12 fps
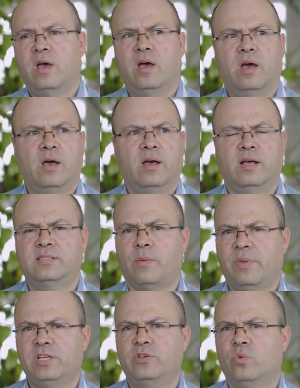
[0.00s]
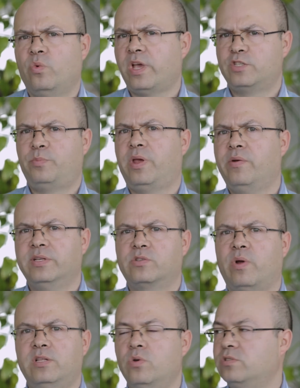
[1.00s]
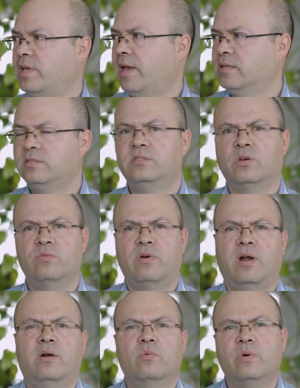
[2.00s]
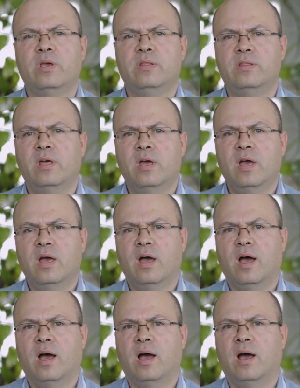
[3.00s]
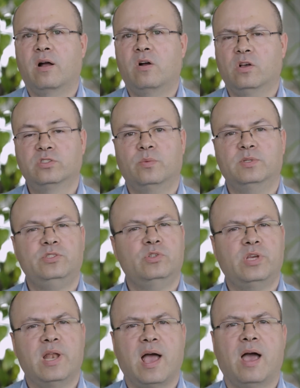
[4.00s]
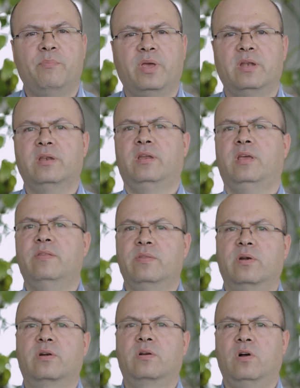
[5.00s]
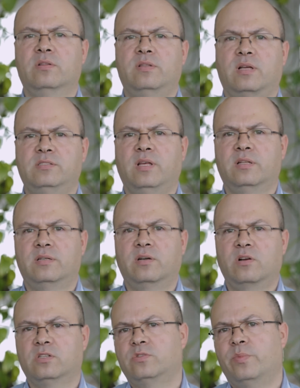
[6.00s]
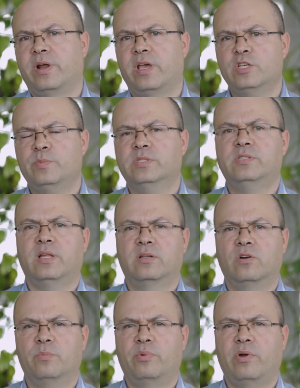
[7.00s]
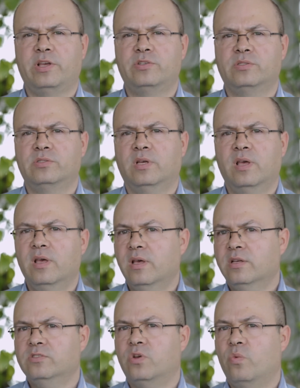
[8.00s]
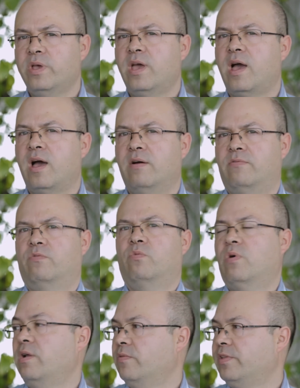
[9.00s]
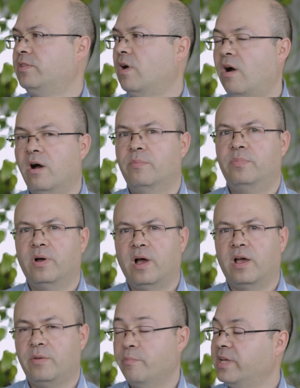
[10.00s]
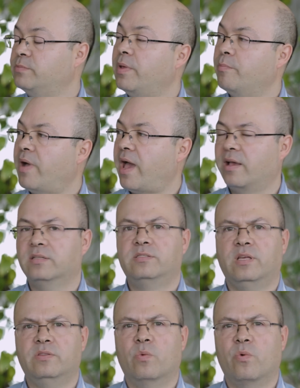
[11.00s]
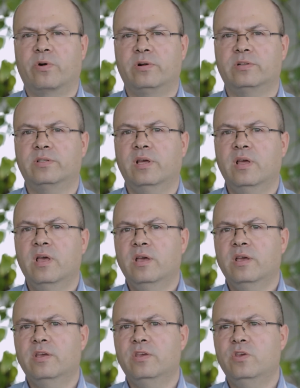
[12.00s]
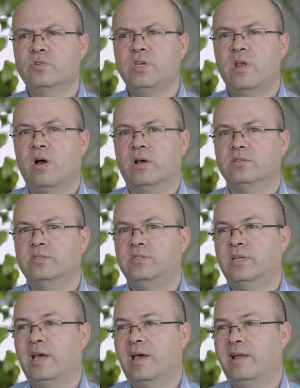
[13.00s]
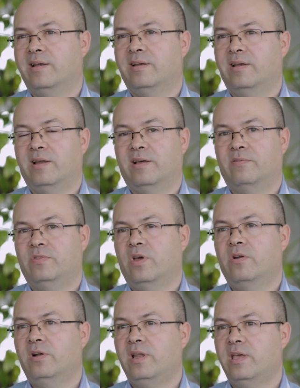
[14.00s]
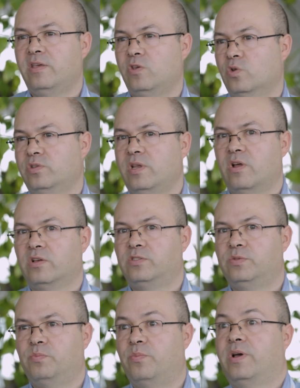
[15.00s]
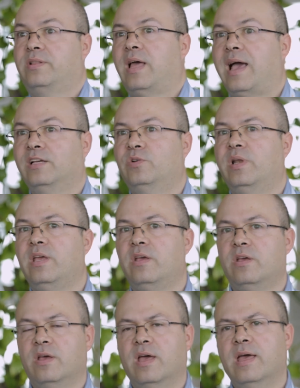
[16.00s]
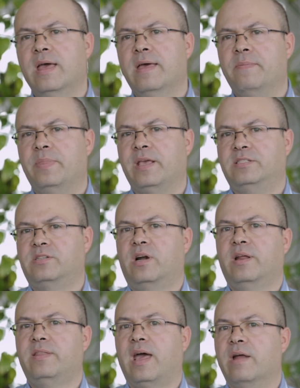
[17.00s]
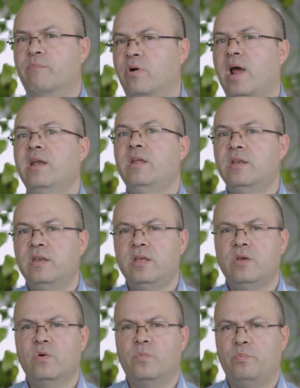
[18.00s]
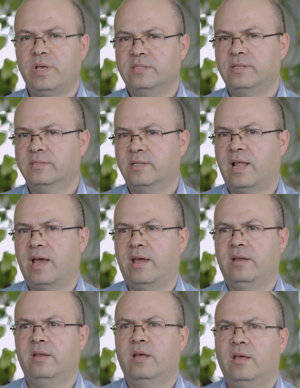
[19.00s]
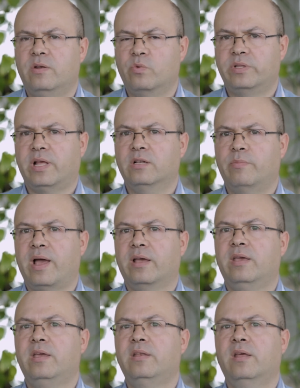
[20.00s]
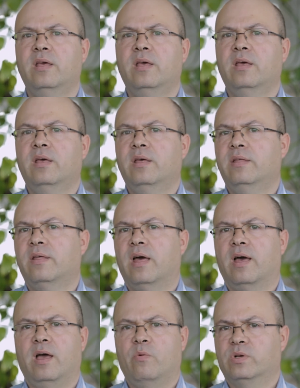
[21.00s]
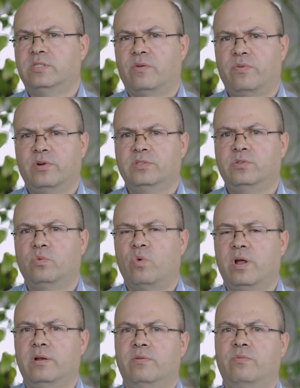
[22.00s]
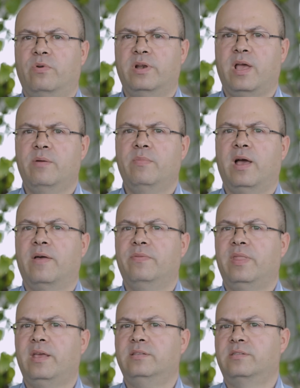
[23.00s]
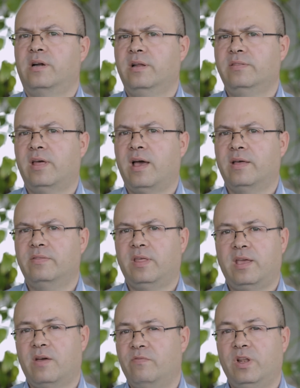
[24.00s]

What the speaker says: as I mentioned, we experienced great success so far with customers using Appian in their contact center, customer engagement center operations. So we have one of the top investment banks in the world using us, and not only using us, but actually they started a brand new business line in retail banking. It was the first one for them, and they started that. They have